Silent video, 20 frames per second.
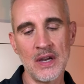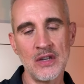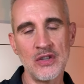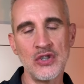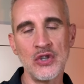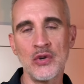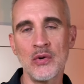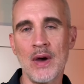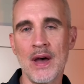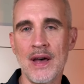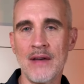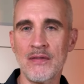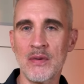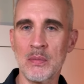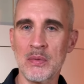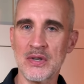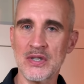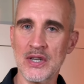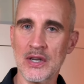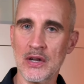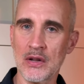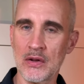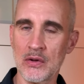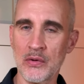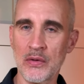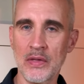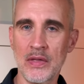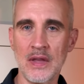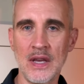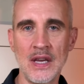do you have a particular
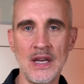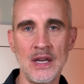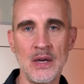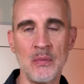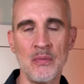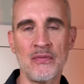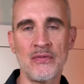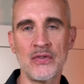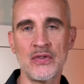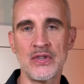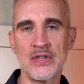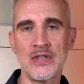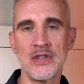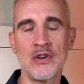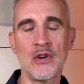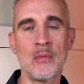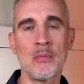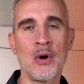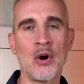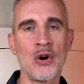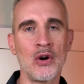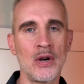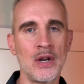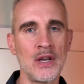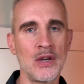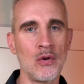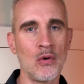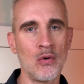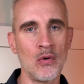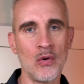theme for the dinner
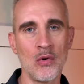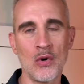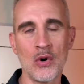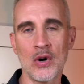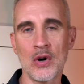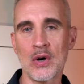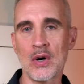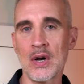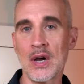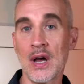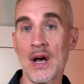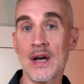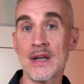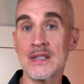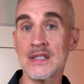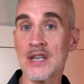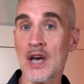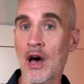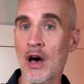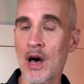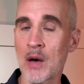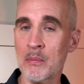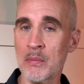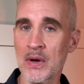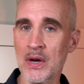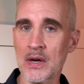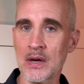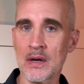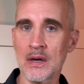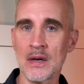party or a
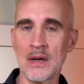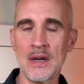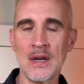topic,